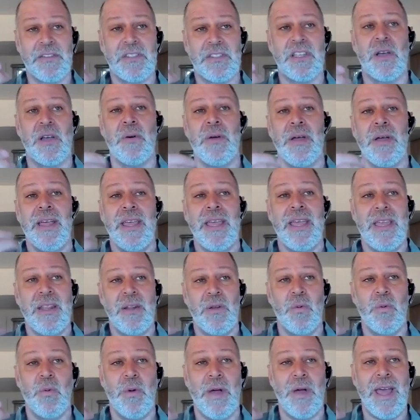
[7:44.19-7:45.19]
So in
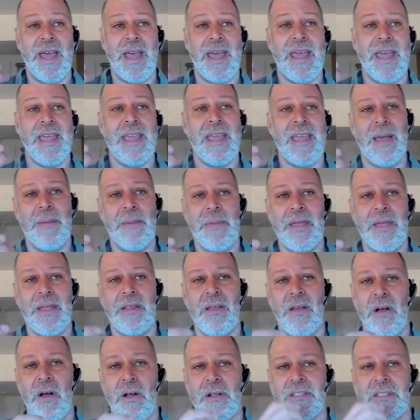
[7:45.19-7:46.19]
a way,
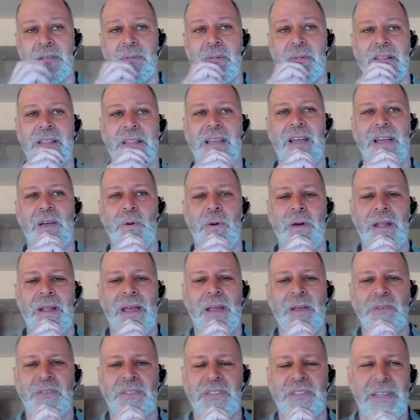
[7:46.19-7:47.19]
ultimately,
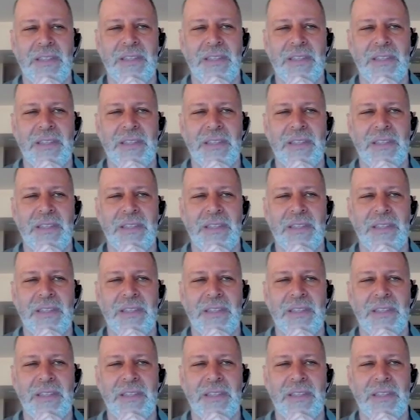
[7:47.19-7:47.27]
I